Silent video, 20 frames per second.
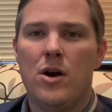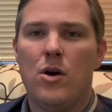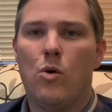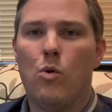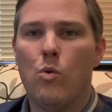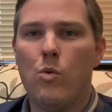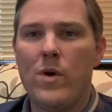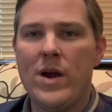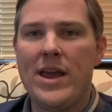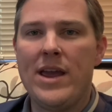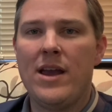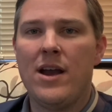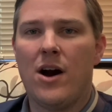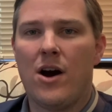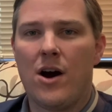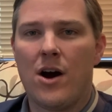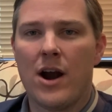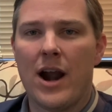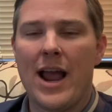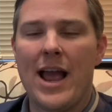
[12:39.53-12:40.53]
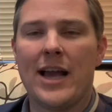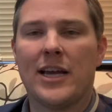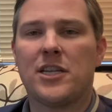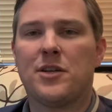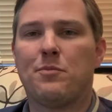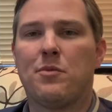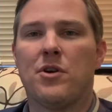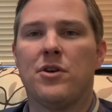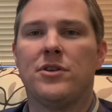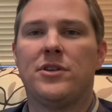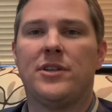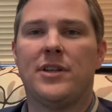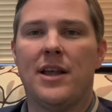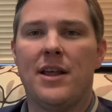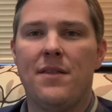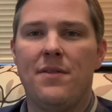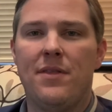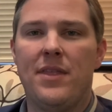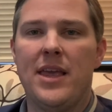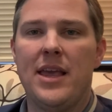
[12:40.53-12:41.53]
We are experts
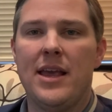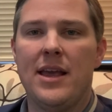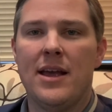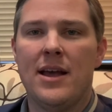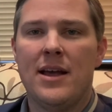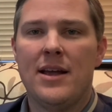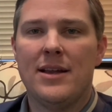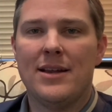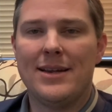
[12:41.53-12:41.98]
in the